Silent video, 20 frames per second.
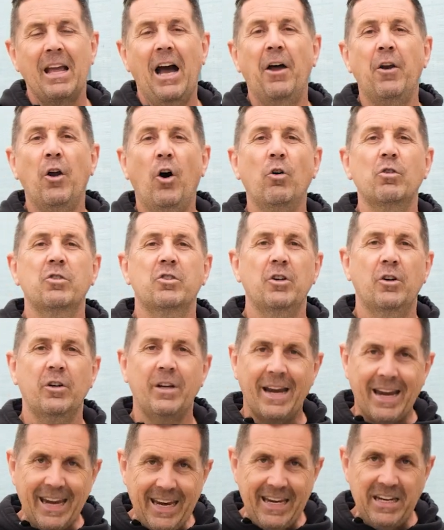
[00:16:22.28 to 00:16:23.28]
And also
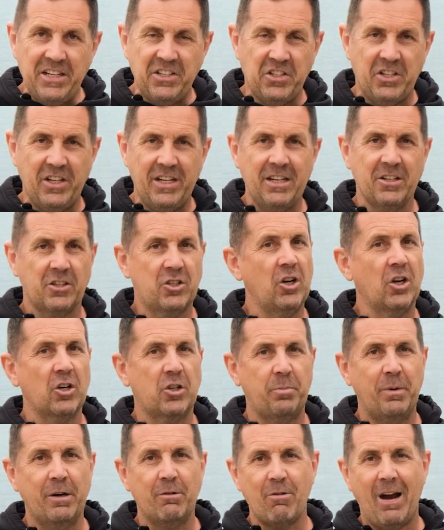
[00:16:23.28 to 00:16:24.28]
your EC has got
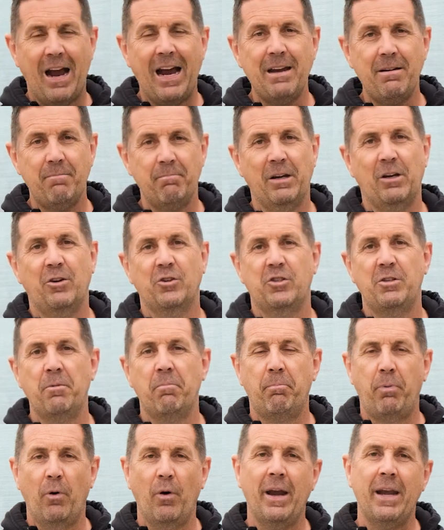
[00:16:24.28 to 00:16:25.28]
to be right because you're
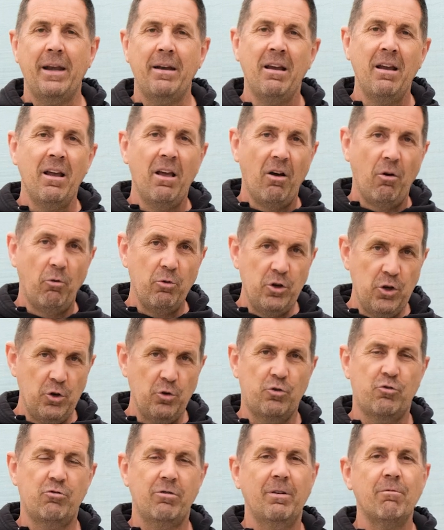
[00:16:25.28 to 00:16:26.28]
putting
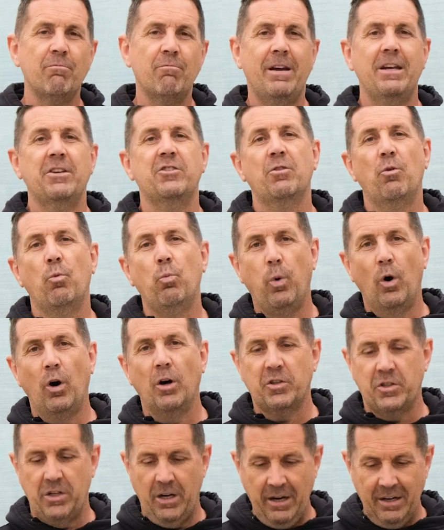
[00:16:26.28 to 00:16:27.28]
nutrient-rich
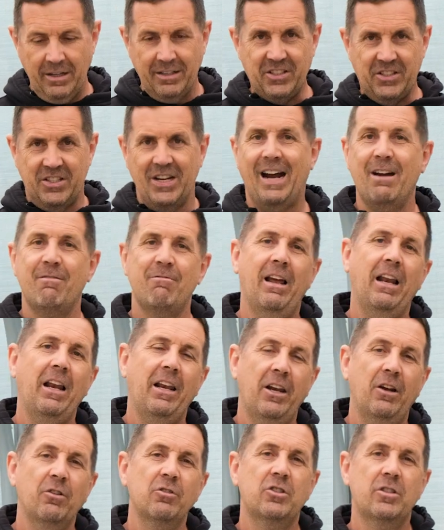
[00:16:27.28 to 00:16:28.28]
water
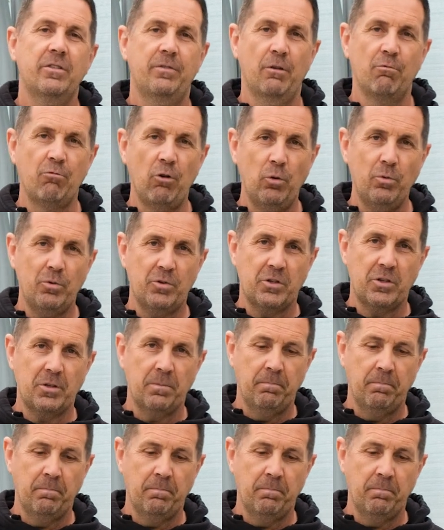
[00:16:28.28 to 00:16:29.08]
directly onto the roots.